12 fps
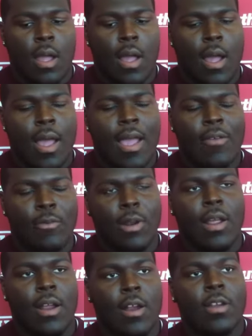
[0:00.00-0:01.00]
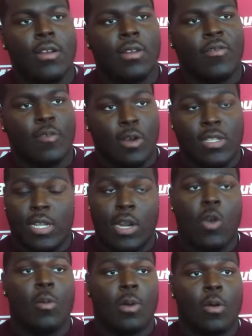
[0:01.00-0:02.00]
I haven't really heard. As far as I
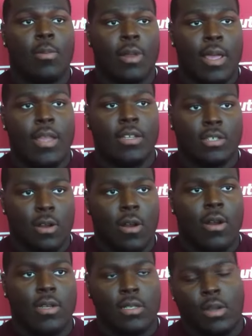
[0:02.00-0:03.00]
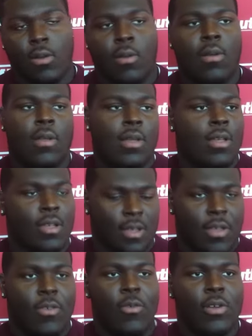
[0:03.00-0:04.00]
know, I'm going to play in the start,
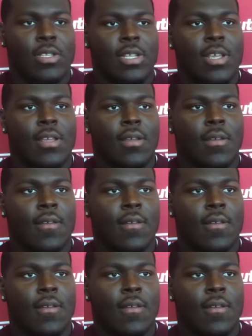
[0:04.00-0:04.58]
so we'll see.